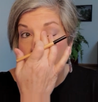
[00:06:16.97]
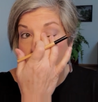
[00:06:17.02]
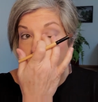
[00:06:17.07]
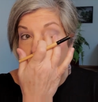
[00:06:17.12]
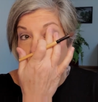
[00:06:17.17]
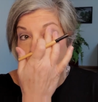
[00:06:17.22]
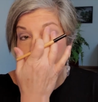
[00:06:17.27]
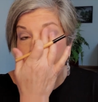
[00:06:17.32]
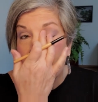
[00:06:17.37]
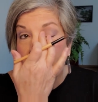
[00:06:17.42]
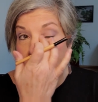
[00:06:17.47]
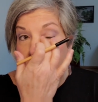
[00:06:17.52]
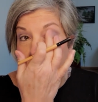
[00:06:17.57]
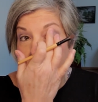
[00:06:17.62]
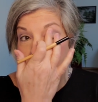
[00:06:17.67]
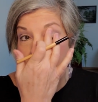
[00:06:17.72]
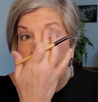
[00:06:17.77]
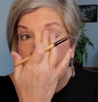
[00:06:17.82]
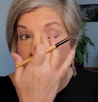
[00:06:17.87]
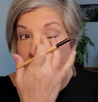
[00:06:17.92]
So I'm just going to
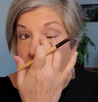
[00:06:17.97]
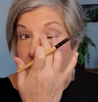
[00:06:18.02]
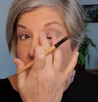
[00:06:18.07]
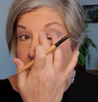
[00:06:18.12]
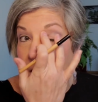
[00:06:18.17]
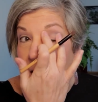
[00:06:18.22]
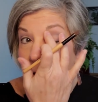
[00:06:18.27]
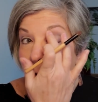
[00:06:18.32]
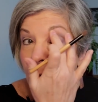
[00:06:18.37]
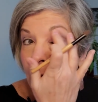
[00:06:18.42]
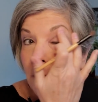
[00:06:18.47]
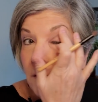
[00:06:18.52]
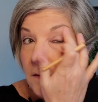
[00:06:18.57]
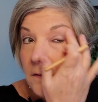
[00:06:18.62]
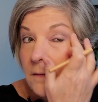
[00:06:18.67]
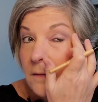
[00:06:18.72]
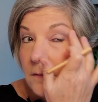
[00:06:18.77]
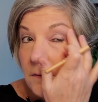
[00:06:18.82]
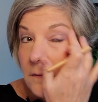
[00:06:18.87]
take my finger,